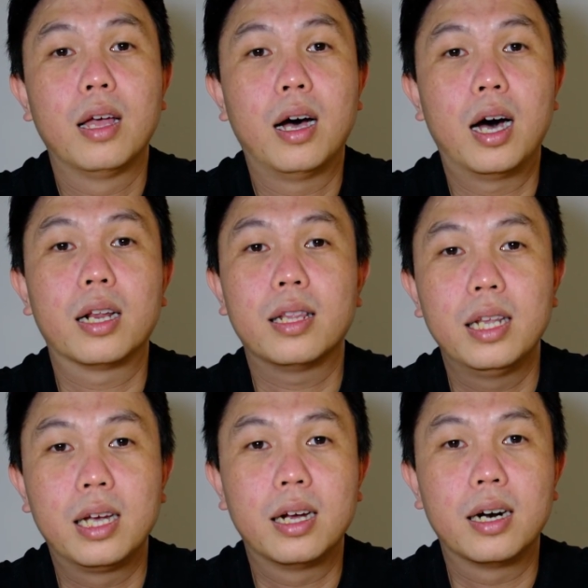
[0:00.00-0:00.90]
hard
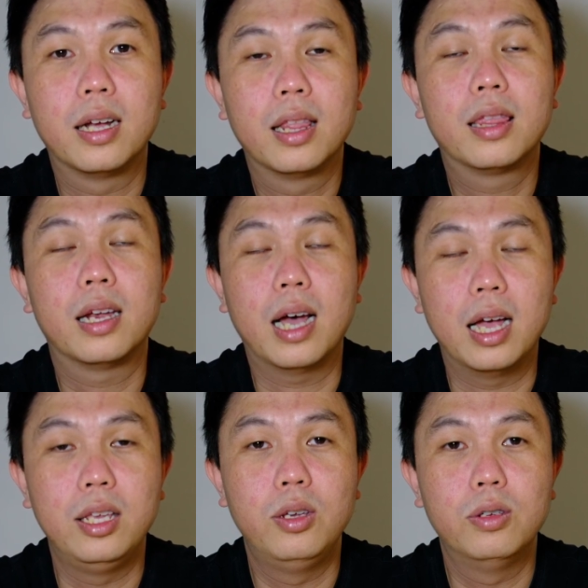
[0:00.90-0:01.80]
liquor that I
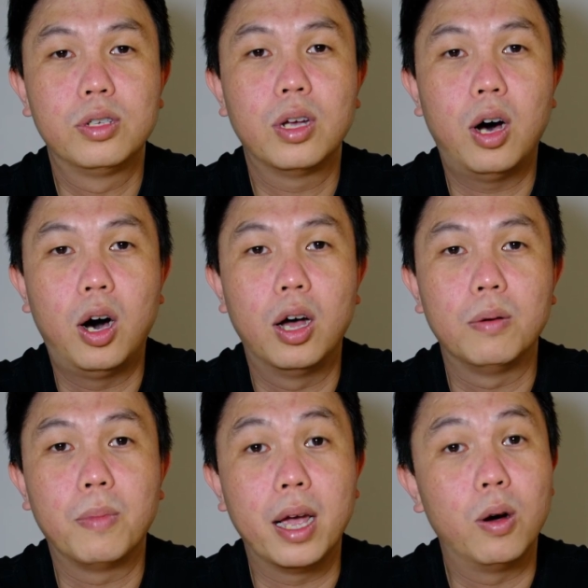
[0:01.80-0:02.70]
use
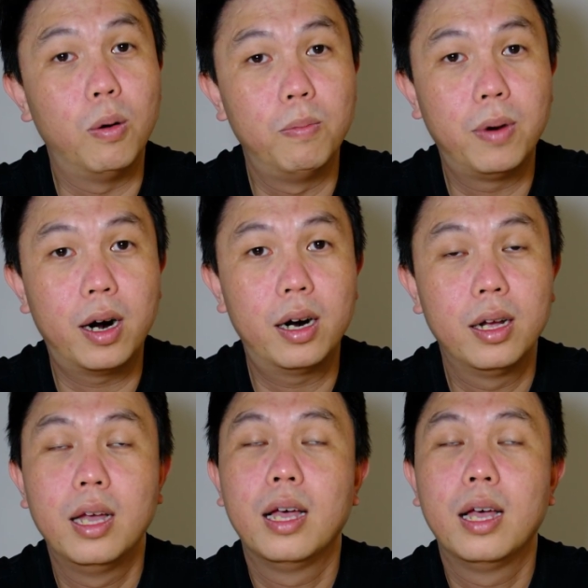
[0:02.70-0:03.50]
on my home bar.